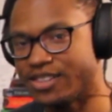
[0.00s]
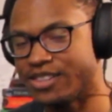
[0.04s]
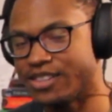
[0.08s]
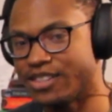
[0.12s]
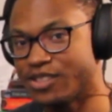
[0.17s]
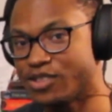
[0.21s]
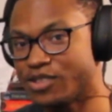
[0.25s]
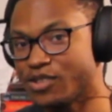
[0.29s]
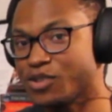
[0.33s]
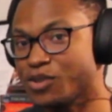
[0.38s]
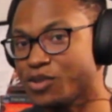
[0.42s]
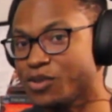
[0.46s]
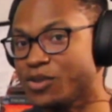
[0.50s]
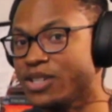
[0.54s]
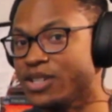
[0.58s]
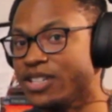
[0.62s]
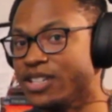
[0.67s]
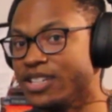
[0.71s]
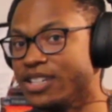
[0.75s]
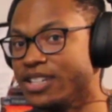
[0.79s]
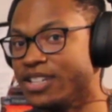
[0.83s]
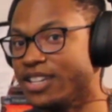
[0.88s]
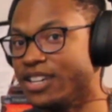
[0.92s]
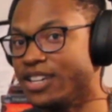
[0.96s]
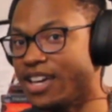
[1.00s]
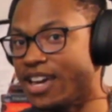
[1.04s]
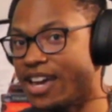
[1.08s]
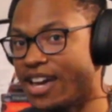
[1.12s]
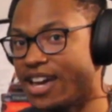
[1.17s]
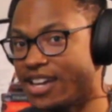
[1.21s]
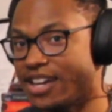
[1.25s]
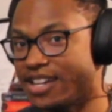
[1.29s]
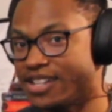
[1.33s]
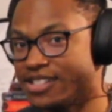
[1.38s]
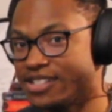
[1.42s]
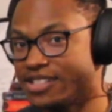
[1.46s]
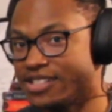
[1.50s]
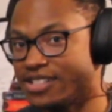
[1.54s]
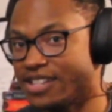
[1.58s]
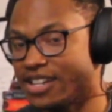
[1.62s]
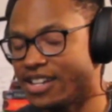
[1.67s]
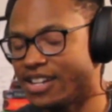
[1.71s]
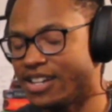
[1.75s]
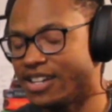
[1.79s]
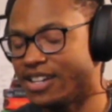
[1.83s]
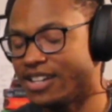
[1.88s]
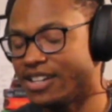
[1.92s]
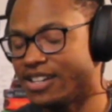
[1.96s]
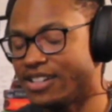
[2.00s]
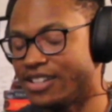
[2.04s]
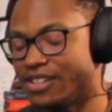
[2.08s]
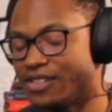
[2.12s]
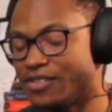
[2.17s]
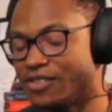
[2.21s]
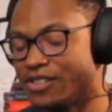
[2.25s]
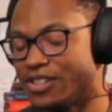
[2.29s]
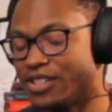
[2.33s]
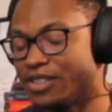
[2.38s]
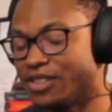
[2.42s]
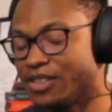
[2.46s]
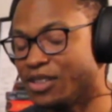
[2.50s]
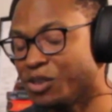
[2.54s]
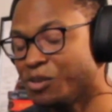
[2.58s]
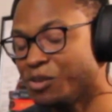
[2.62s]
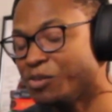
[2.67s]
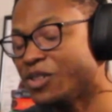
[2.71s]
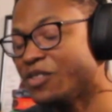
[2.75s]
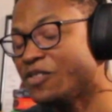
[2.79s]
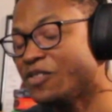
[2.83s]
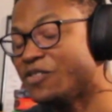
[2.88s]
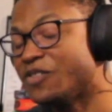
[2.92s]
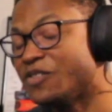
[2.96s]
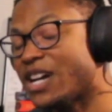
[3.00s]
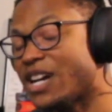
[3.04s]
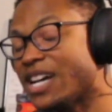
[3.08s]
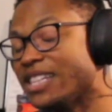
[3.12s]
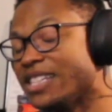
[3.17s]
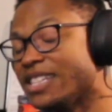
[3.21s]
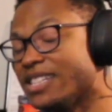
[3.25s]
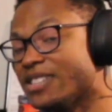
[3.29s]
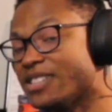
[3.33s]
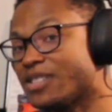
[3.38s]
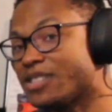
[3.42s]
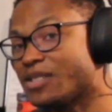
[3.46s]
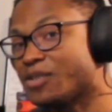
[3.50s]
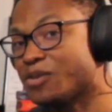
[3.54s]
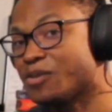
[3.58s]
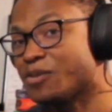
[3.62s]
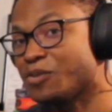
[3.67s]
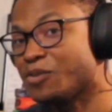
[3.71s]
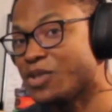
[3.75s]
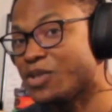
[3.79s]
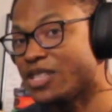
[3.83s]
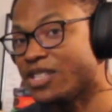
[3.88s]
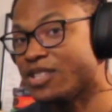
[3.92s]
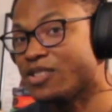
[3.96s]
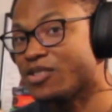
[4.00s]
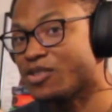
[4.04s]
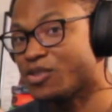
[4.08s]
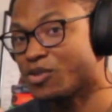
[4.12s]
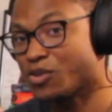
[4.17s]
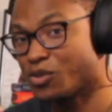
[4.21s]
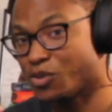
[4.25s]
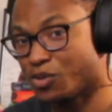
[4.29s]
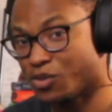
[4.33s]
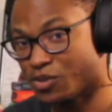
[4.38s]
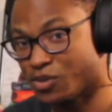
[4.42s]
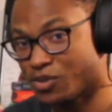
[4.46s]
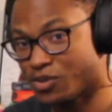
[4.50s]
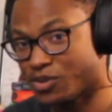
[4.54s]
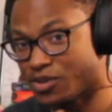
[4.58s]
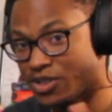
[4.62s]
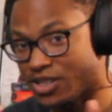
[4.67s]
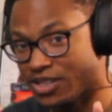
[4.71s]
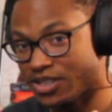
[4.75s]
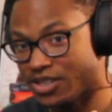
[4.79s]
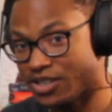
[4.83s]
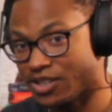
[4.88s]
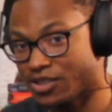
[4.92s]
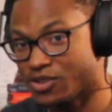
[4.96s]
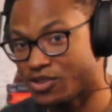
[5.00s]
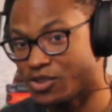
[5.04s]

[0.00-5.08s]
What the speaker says: this story has a little bit of violence within school in there.